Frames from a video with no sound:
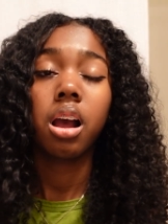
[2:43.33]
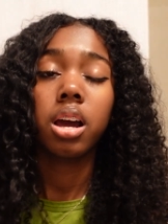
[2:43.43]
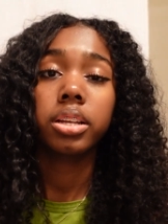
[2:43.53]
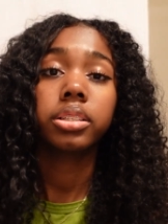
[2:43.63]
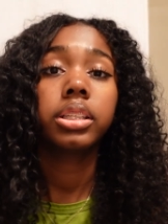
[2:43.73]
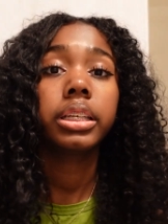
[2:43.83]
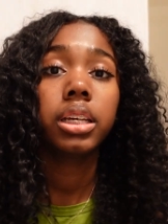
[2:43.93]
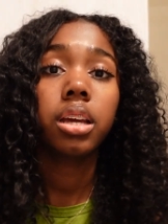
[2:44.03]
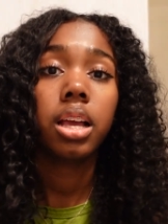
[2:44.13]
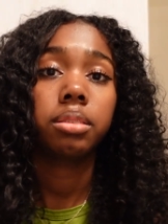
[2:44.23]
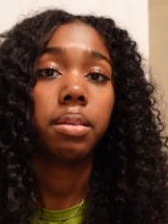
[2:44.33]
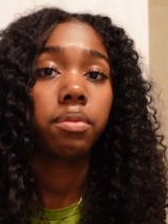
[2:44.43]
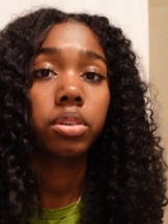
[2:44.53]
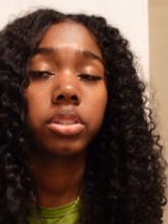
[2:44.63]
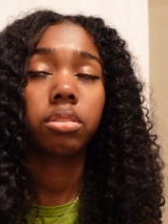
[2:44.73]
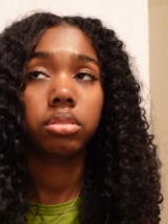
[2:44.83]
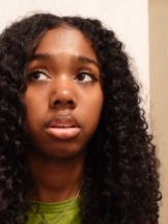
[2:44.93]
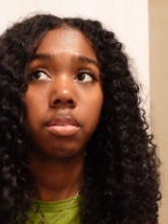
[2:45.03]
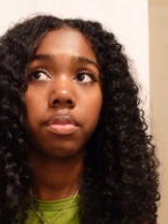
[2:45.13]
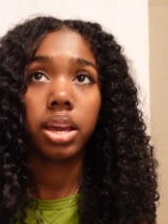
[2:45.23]
honestly, as my 14 year old
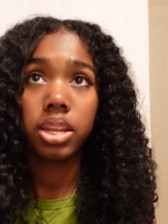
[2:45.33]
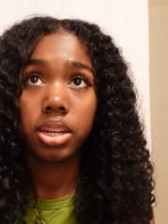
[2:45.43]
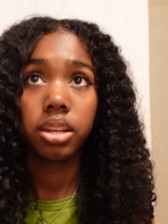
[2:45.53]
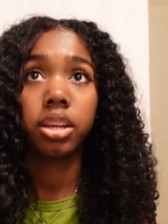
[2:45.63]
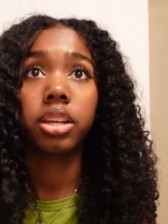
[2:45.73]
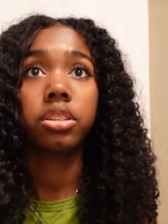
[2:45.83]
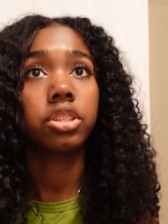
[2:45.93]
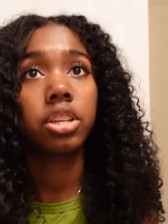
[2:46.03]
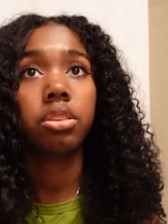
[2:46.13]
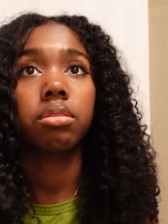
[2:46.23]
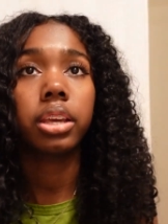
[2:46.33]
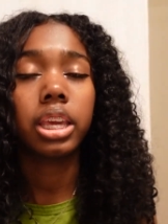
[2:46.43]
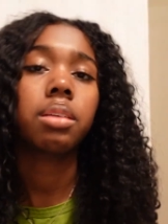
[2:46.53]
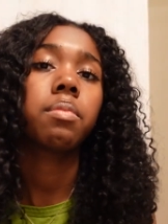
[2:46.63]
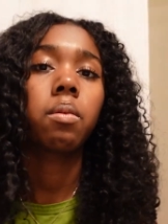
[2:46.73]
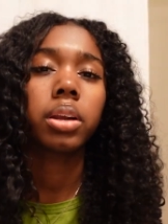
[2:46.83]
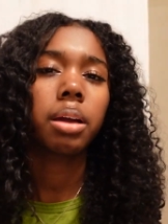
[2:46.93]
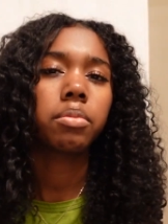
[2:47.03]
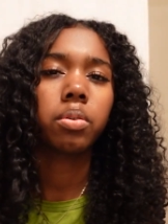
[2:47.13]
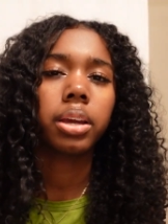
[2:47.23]
self, I need to continue to keep on what
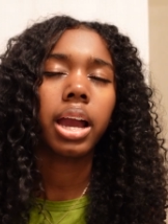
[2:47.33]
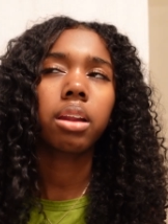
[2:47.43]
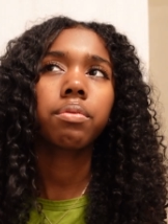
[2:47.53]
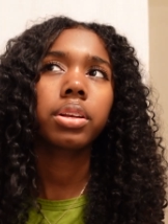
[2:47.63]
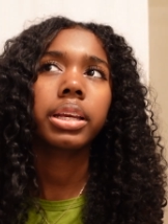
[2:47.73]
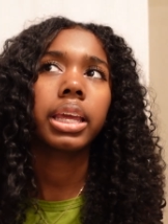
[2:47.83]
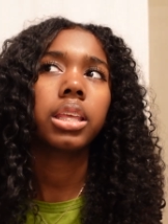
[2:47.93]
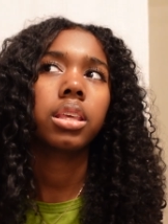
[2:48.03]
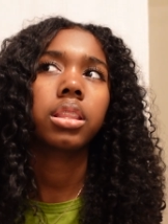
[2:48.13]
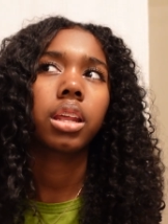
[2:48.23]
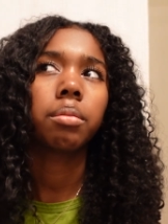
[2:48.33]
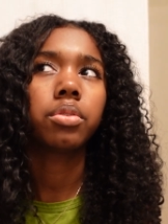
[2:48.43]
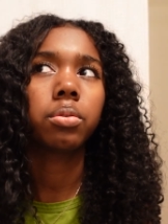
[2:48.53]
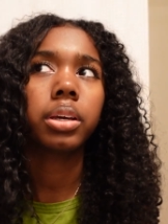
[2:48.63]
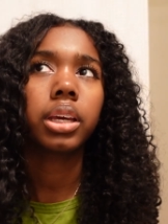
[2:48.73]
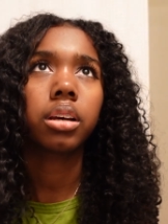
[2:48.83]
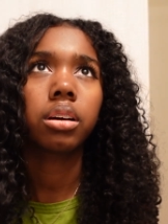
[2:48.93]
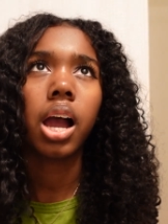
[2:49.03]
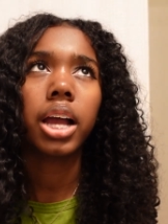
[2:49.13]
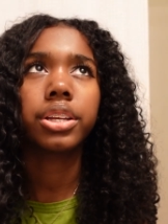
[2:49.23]
I'm doing. I don't feel like anything that I'm doing,
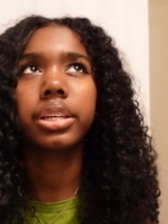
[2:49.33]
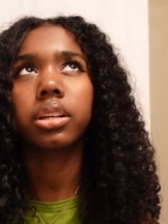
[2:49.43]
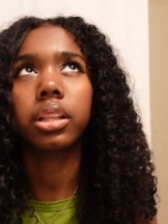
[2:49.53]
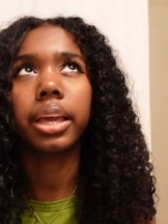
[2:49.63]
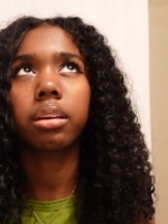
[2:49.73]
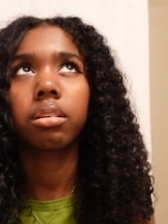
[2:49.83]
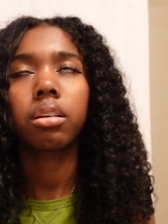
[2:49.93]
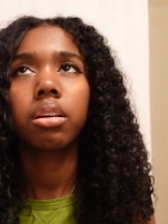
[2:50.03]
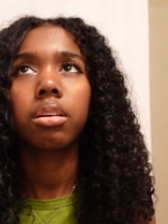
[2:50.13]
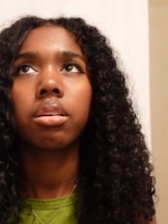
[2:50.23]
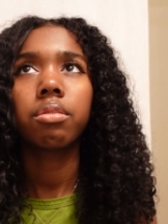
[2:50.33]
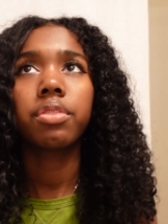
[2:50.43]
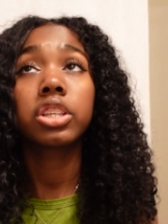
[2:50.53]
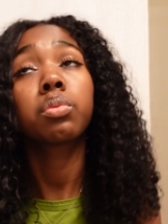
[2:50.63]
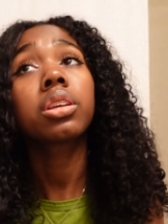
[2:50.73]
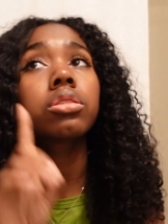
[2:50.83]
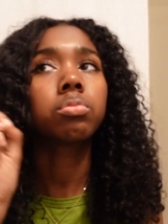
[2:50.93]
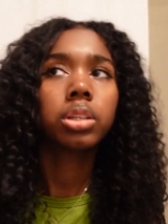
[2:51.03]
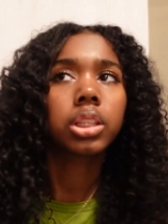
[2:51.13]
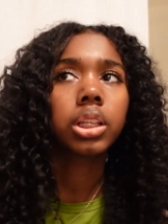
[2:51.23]
I need to like fix. Well, there's
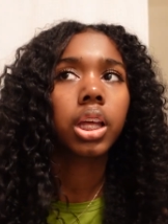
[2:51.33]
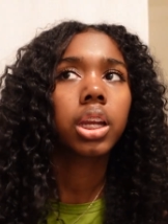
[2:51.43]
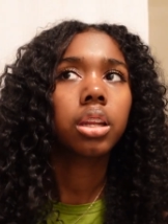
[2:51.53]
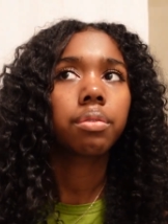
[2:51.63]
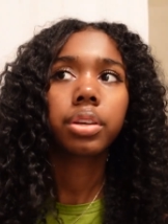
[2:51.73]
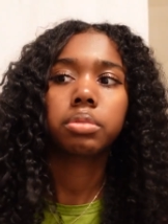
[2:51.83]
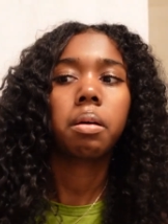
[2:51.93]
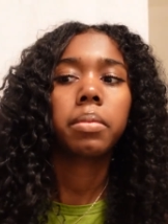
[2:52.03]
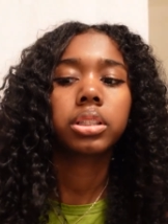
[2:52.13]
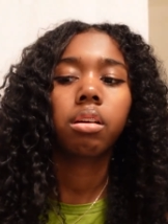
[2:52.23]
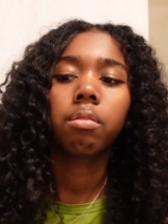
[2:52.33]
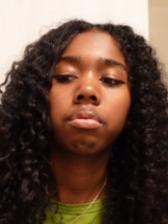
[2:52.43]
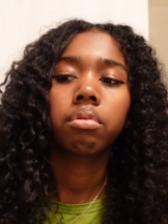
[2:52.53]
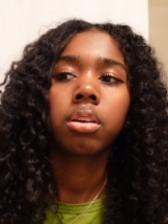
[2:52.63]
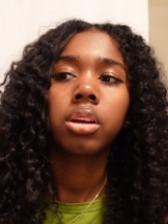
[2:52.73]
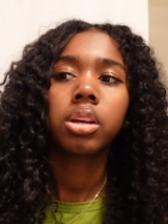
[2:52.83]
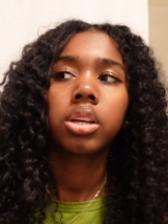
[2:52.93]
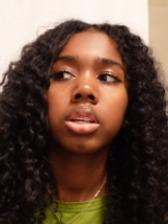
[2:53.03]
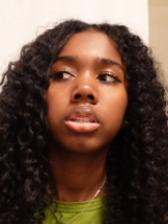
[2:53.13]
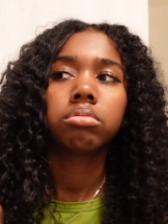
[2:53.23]
one thing that I need to fix about myself,
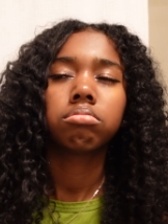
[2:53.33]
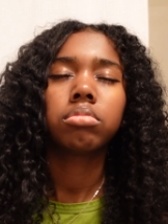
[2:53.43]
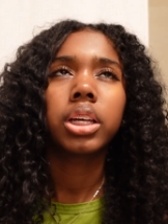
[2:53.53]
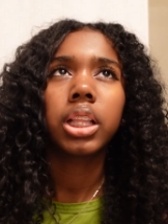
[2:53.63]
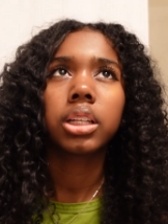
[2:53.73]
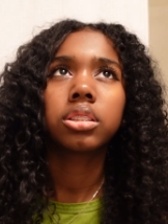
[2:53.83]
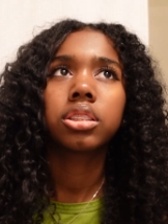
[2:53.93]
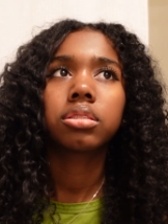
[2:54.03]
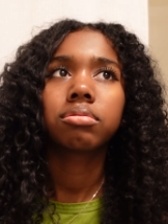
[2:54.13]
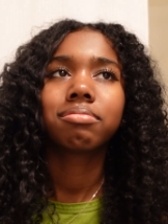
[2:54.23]
and that's